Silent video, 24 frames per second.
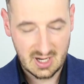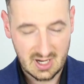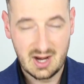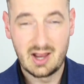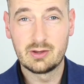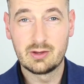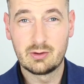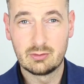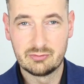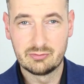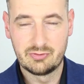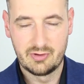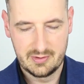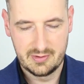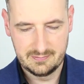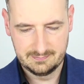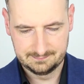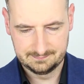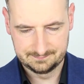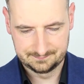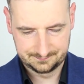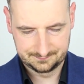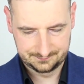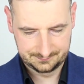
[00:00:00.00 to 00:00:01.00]
I confirm.
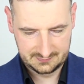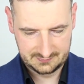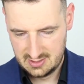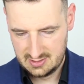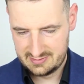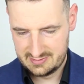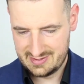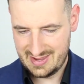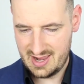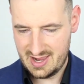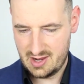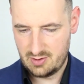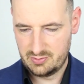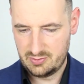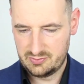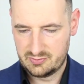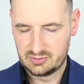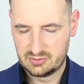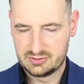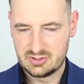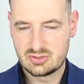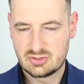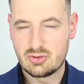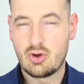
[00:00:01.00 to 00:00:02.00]
Now we've
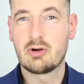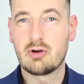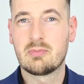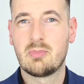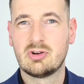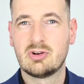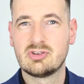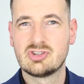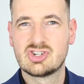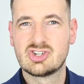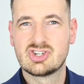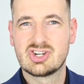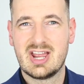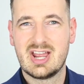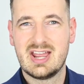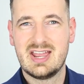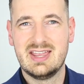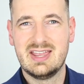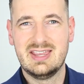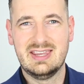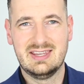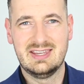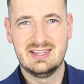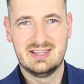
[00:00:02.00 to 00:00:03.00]
got this Ormonde
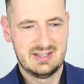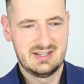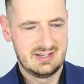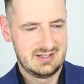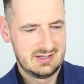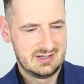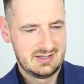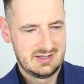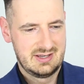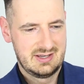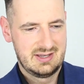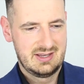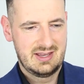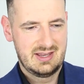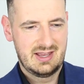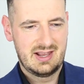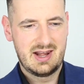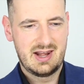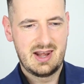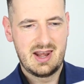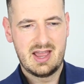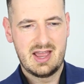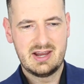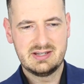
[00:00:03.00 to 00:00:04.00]
Jayne, a
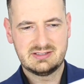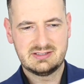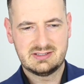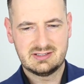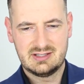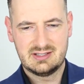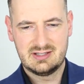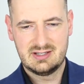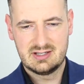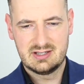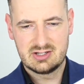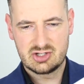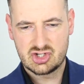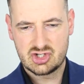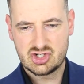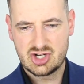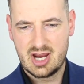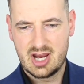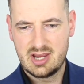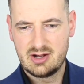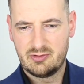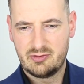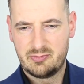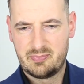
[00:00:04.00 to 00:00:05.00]
light
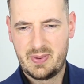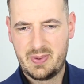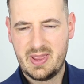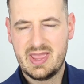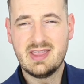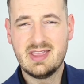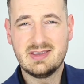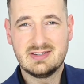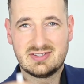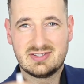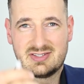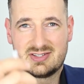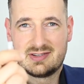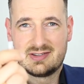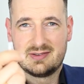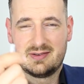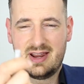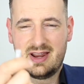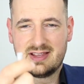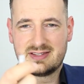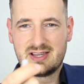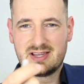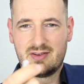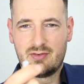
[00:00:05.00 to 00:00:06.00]
shade of piss.
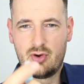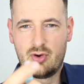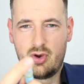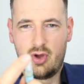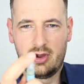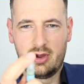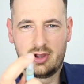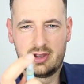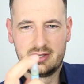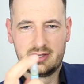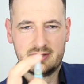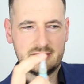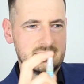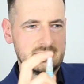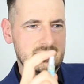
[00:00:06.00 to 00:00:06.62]
Let's have a look.